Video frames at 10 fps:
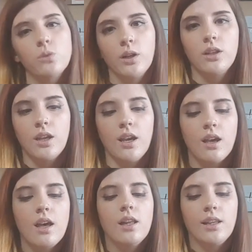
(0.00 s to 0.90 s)
Twitter thing.
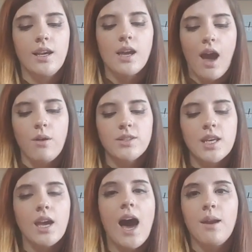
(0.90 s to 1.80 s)
Like, I was
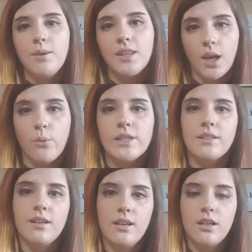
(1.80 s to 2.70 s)
like adamant that I
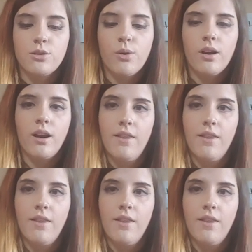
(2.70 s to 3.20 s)
wasn't gonna get a Twitter,